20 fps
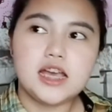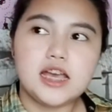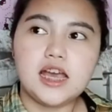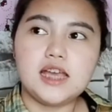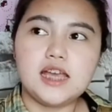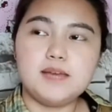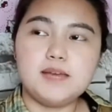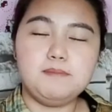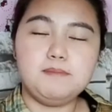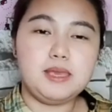
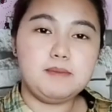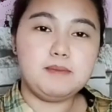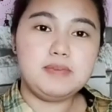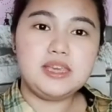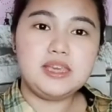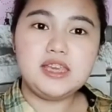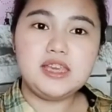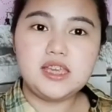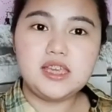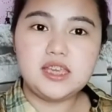
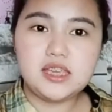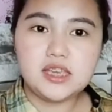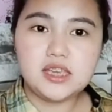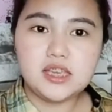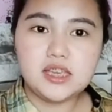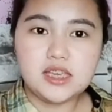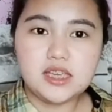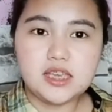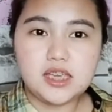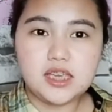Maybe
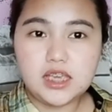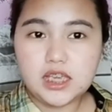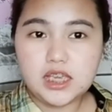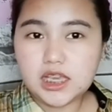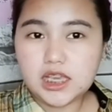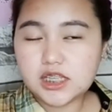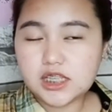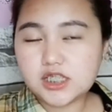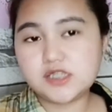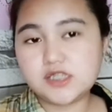
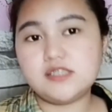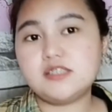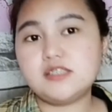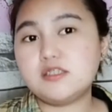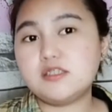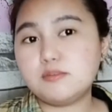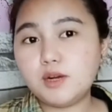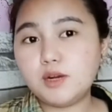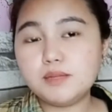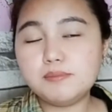it's just a
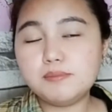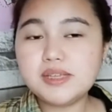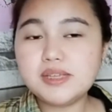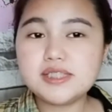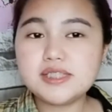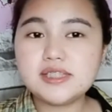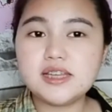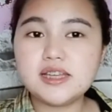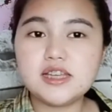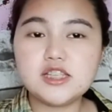small
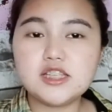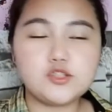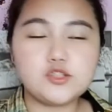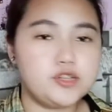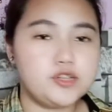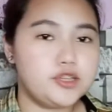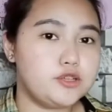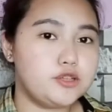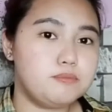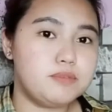business or it
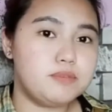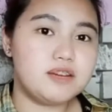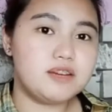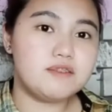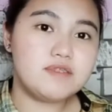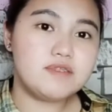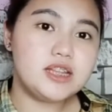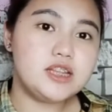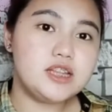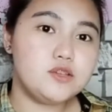could be a
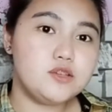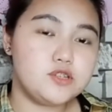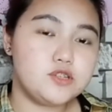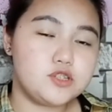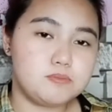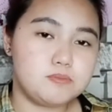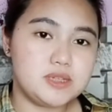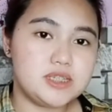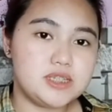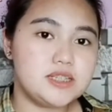really huge
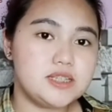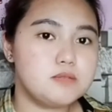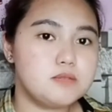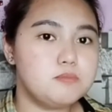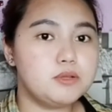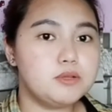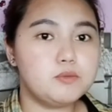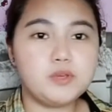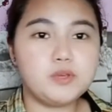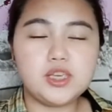business, but
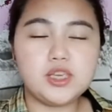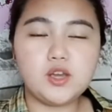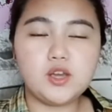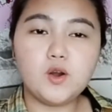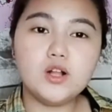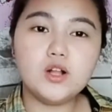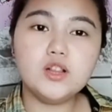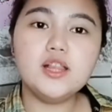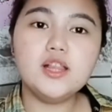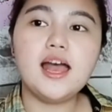we
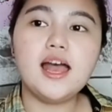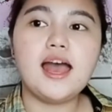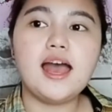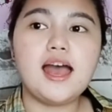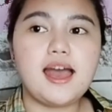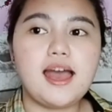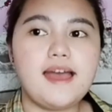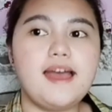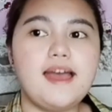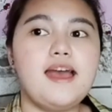all
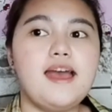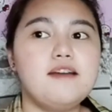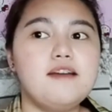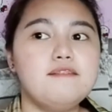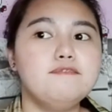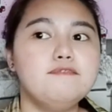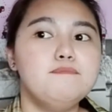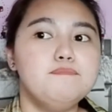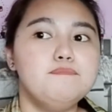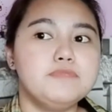have
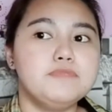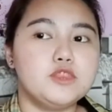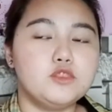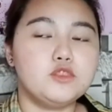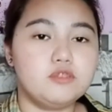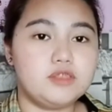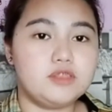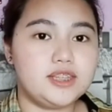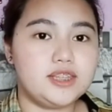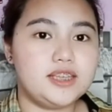to
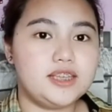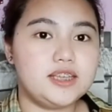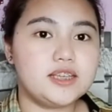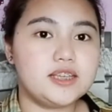think